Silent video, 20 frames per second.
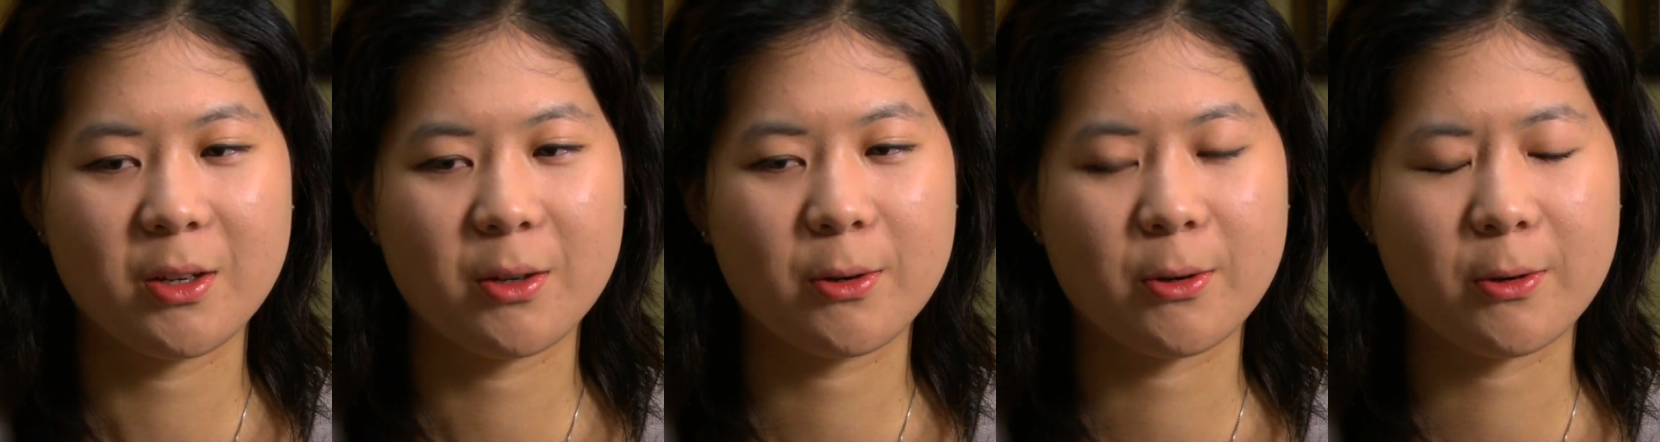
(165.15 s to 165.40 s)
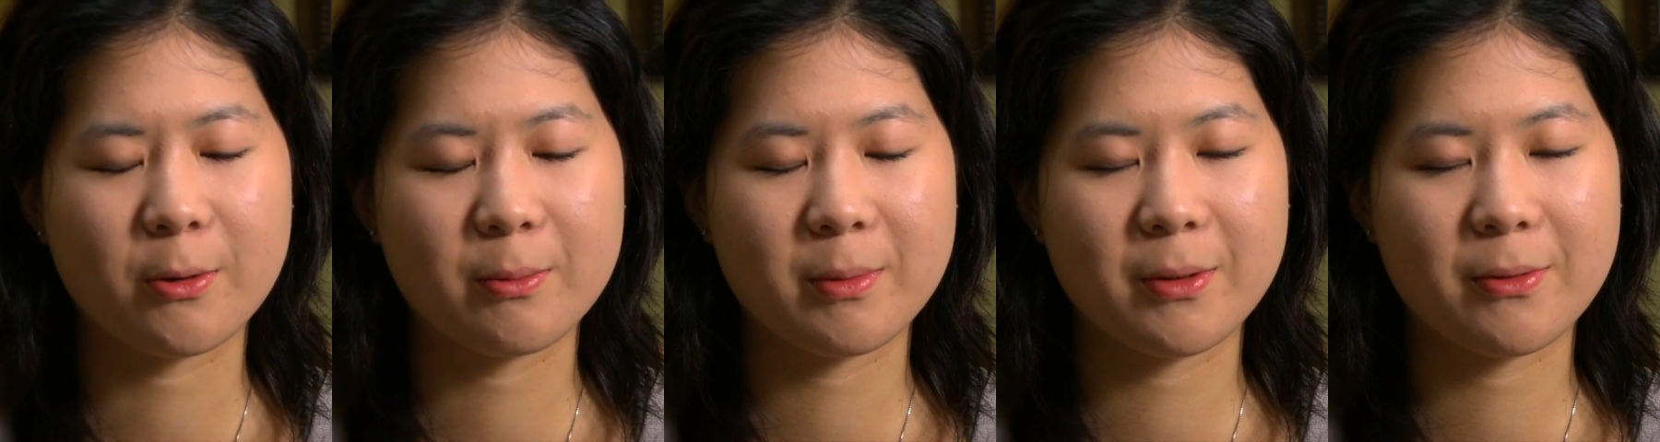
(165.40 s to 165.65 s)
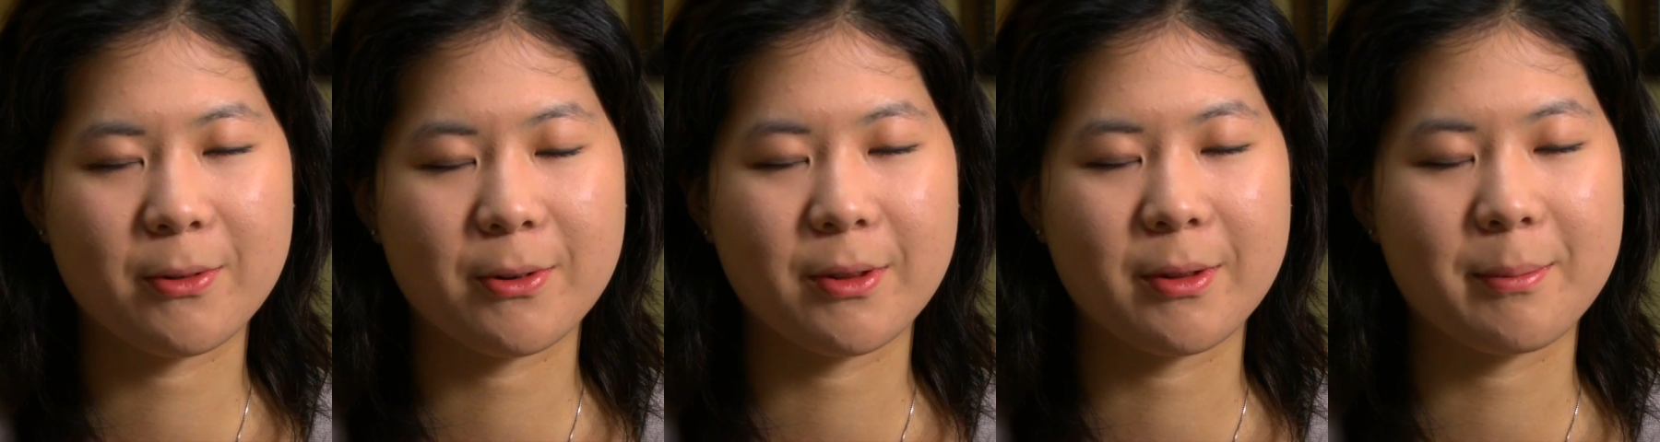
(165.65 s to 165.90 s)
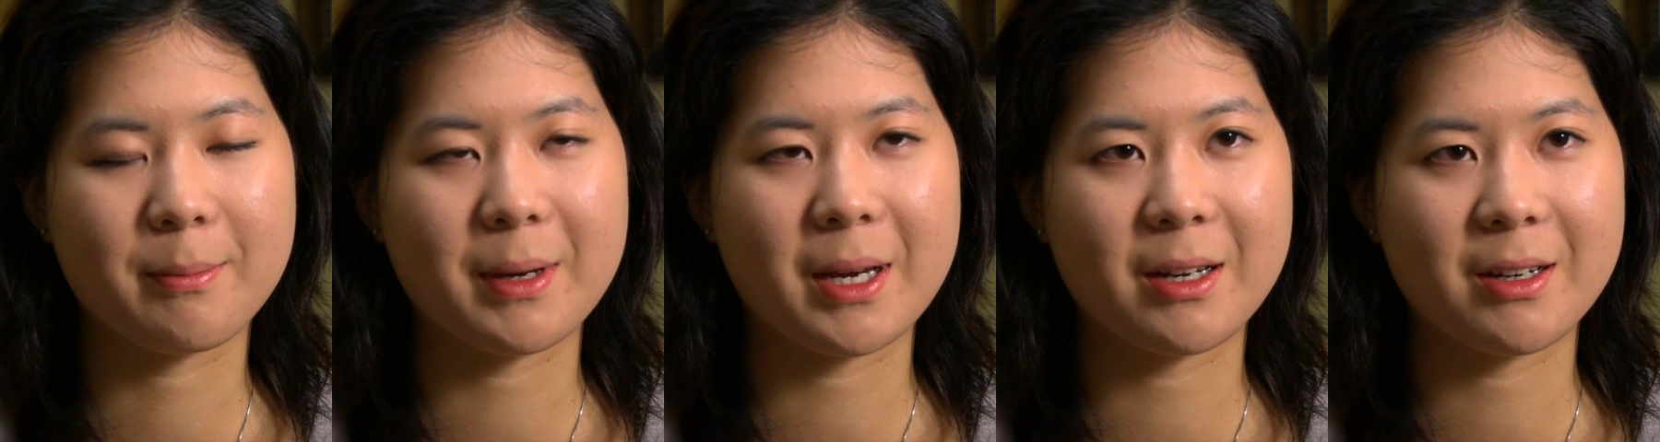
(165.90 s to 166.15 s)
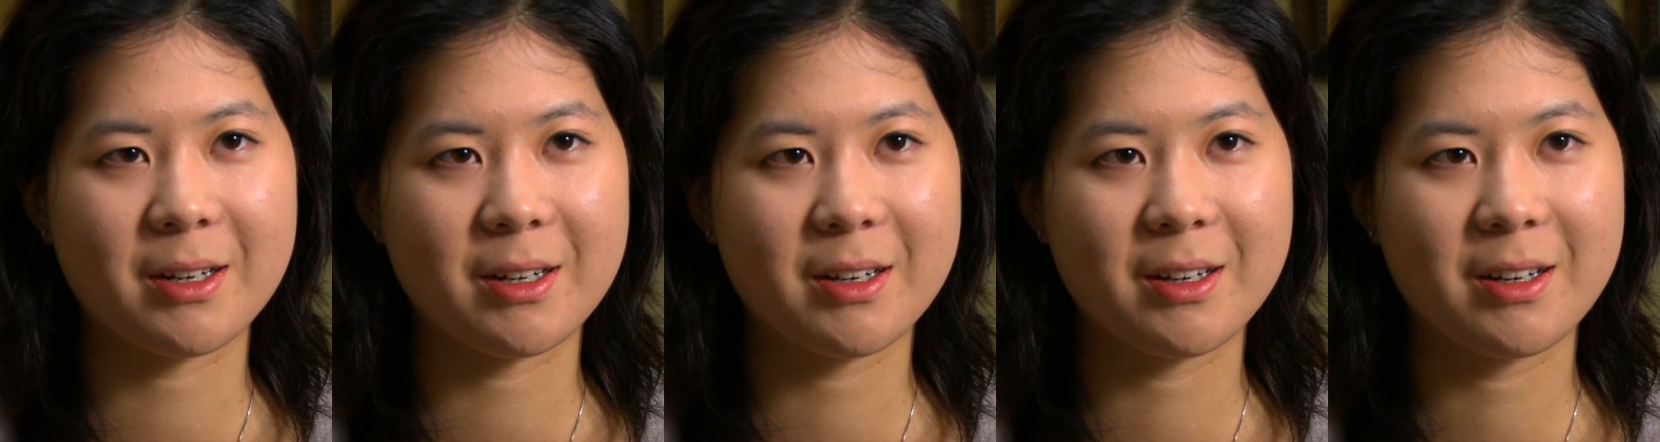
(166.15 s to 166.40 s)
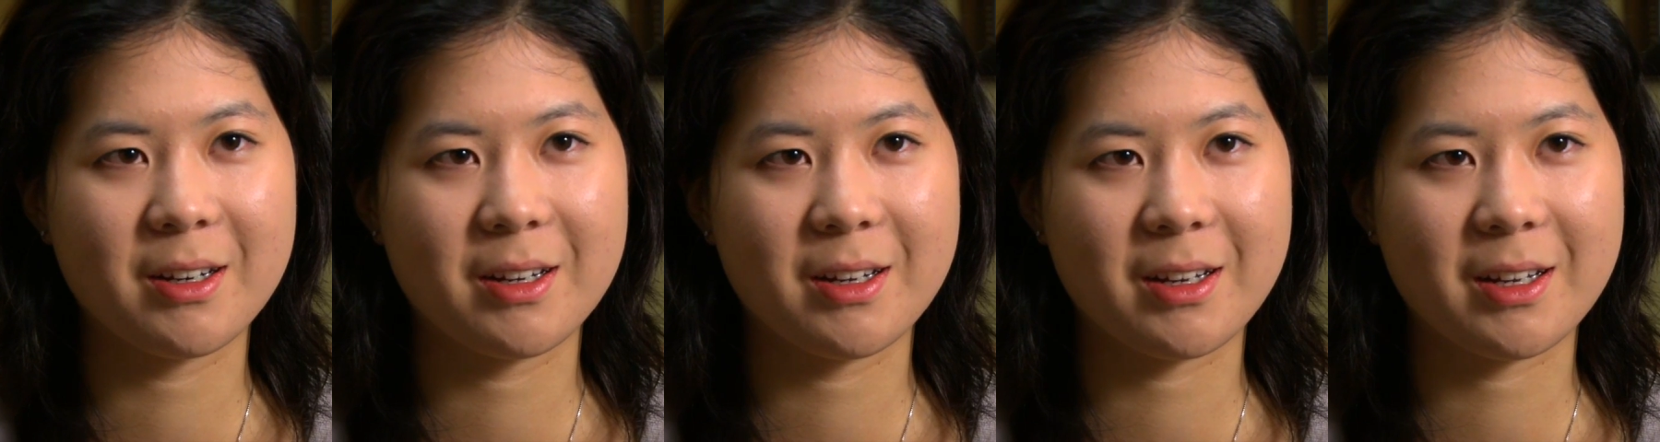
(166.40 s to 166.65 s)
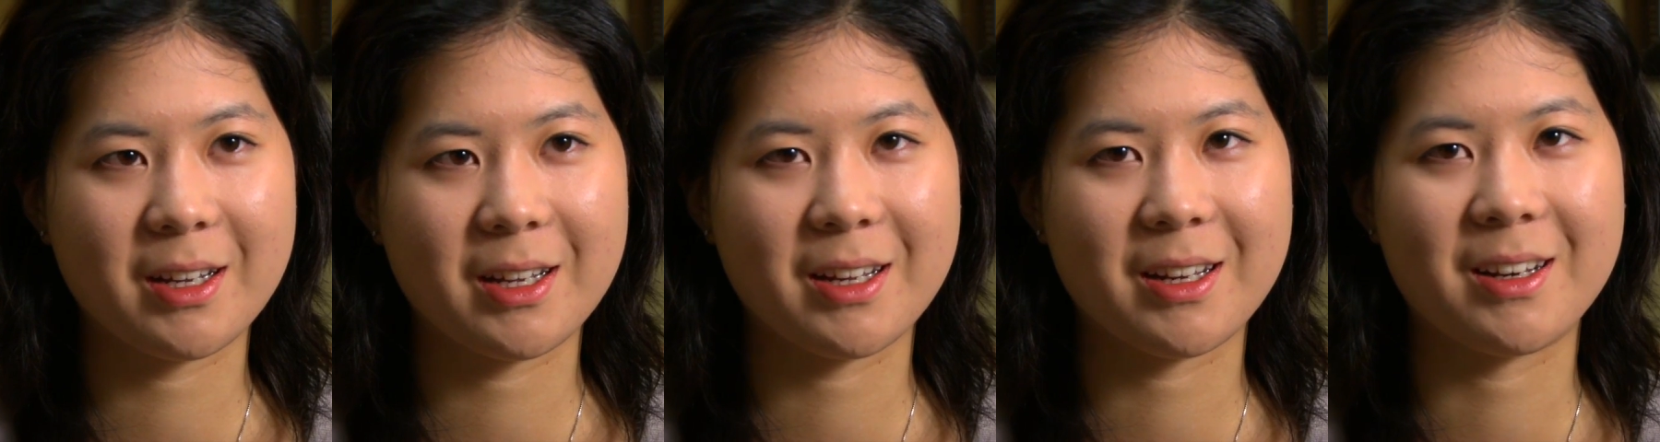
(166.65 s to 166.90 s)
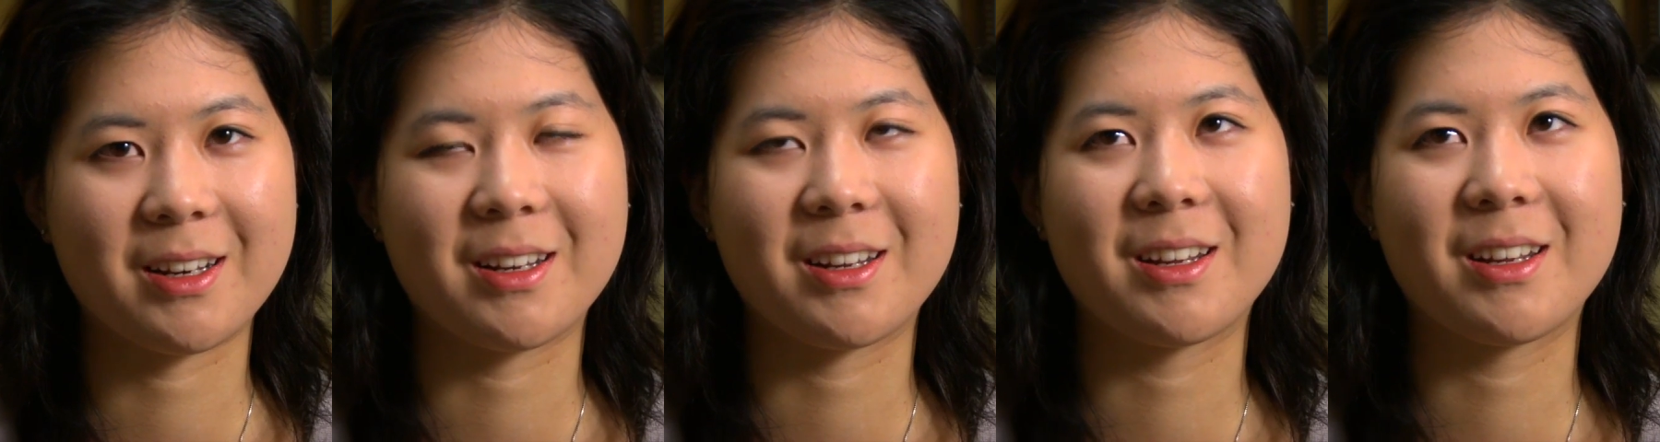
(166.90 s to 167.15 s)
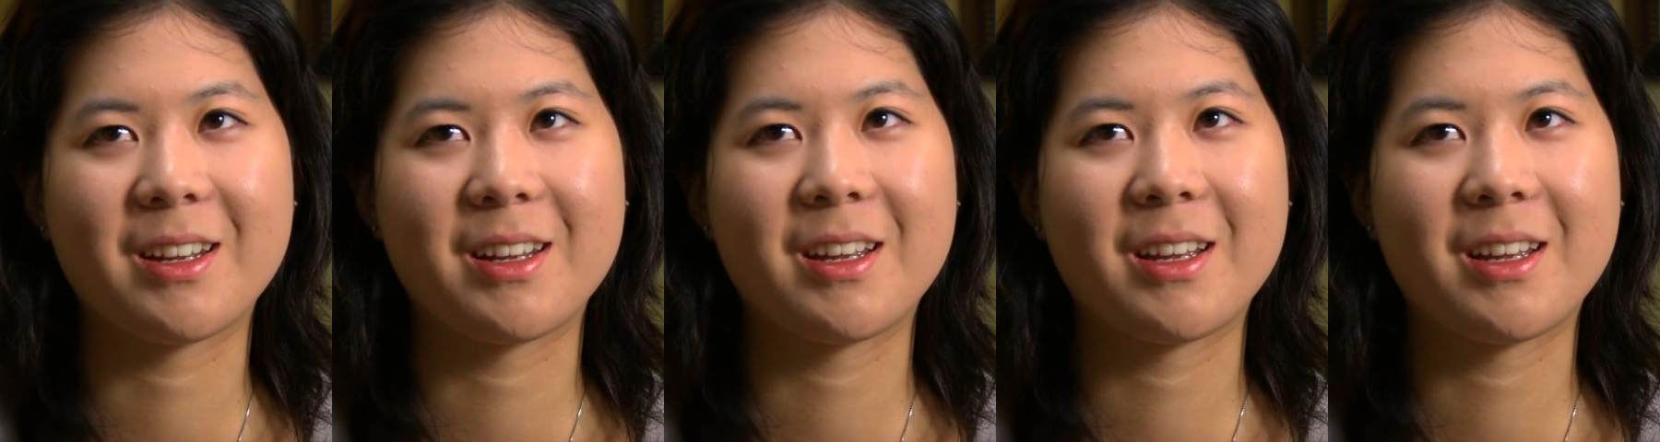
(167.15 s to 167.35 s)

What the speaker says: grown me for the better. And